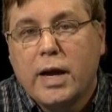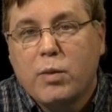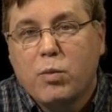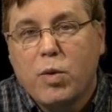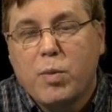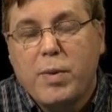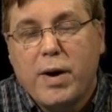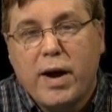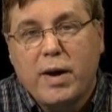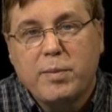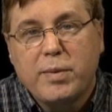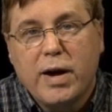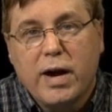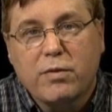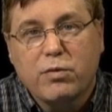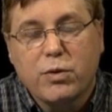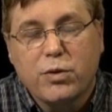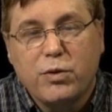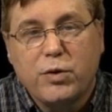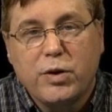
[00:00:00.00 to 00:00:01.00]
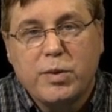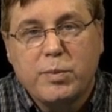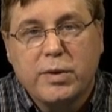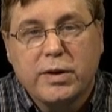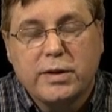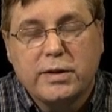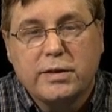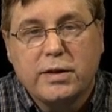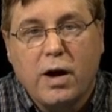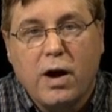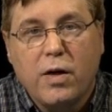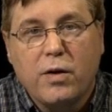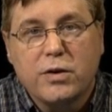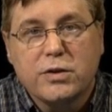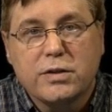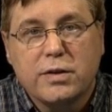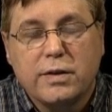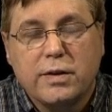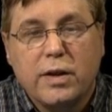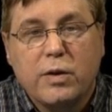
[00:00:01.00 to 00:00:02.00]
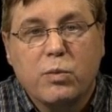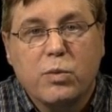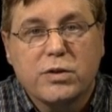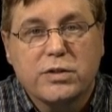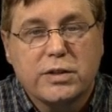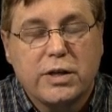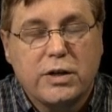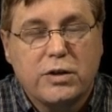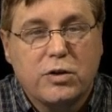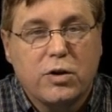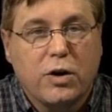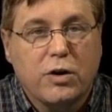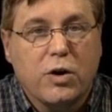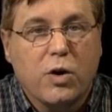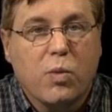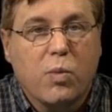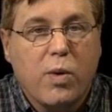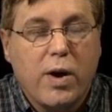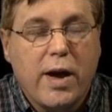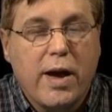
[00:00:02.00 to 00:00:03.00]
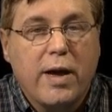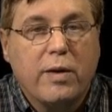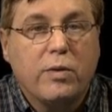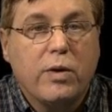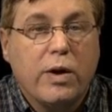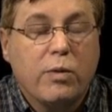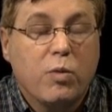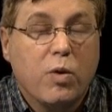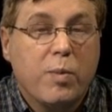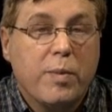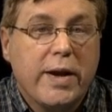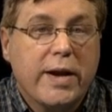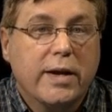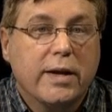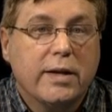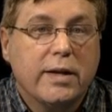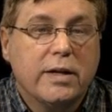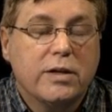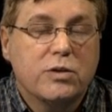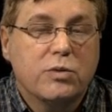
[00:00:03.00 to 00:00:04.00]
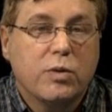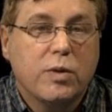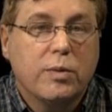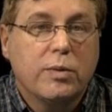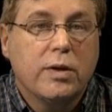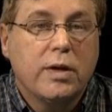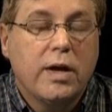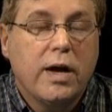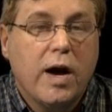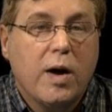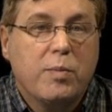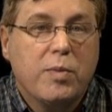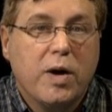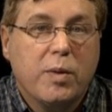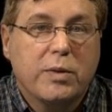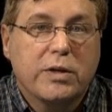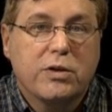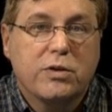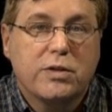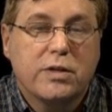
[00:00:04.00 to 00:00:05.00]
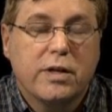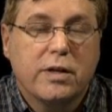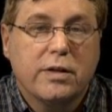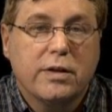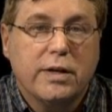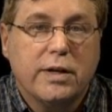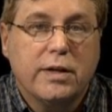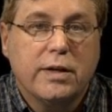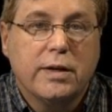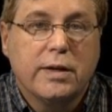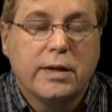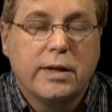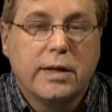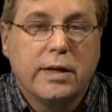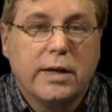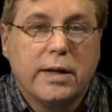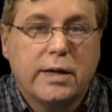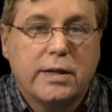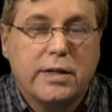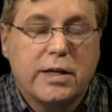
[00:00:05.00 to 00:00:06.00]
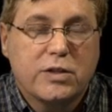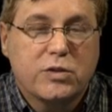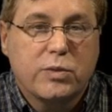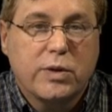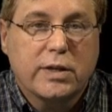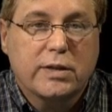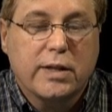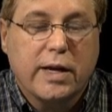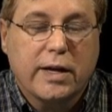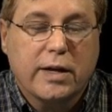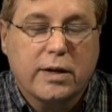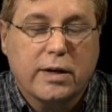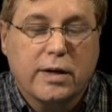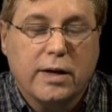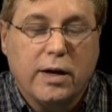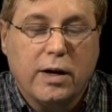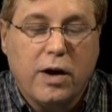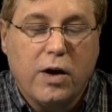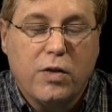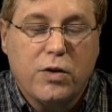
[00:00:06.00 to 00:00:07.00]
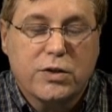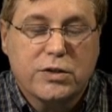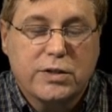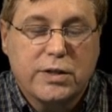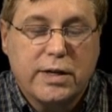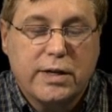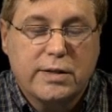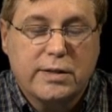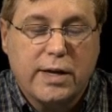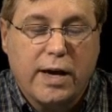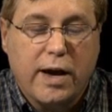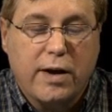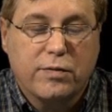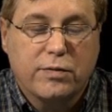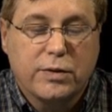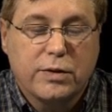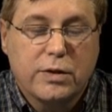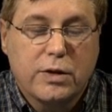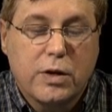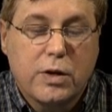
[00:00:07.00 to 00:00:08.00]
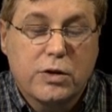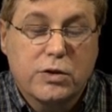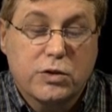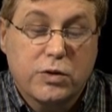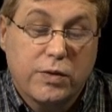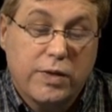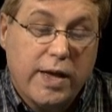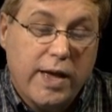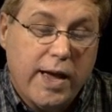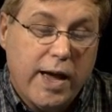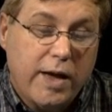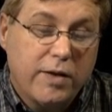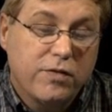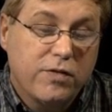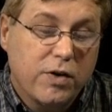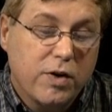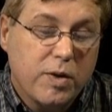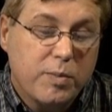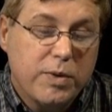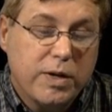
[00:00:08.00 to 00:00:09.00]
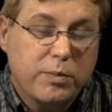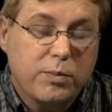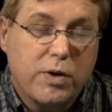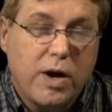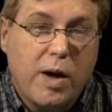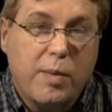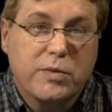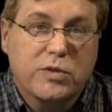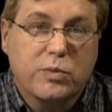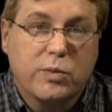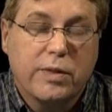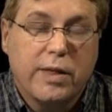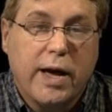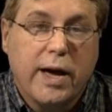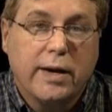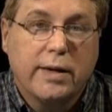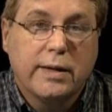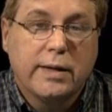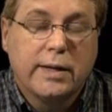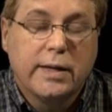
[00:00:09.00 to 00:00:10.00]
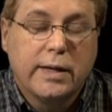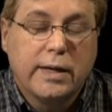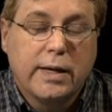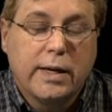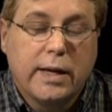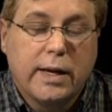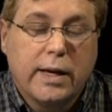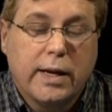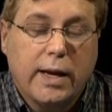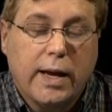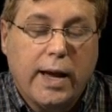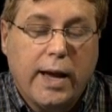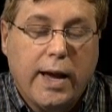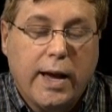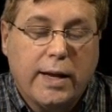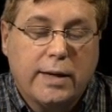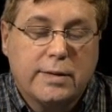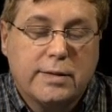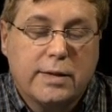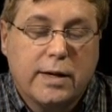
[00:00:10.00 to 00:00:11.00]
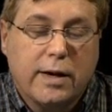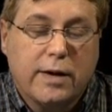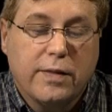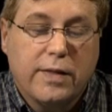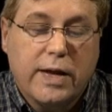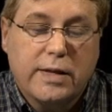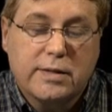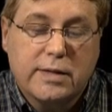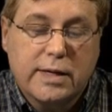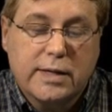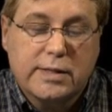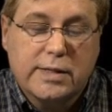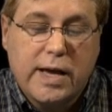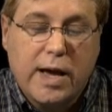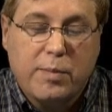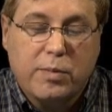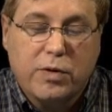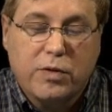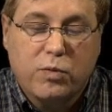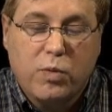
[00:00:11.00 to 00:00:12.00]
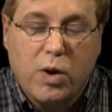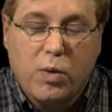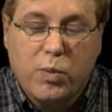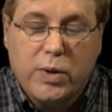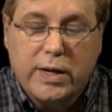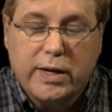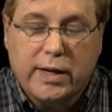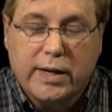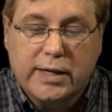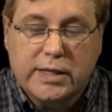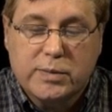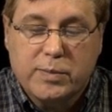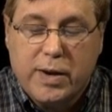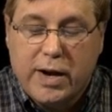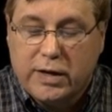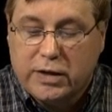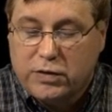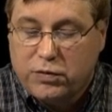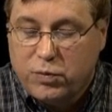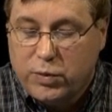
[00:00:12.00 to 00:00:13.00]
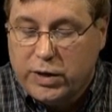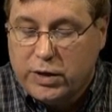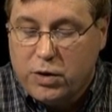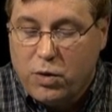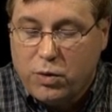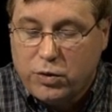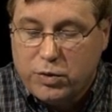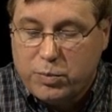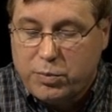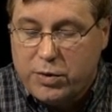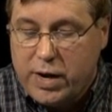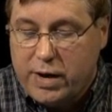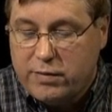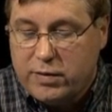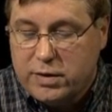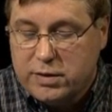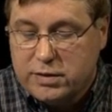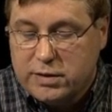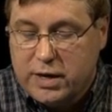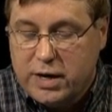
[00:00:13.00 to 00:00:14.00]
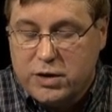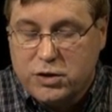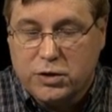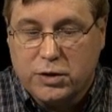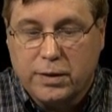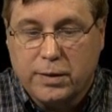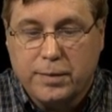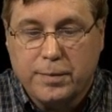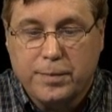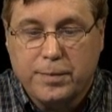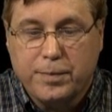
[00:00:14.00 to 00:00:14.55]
We'll buy it back for $30 million and then we'll send you on your way and we'll make it into a public utility district like other cities have. So they had very big problems with that. And that's an example of what we can expect if we go to privatization.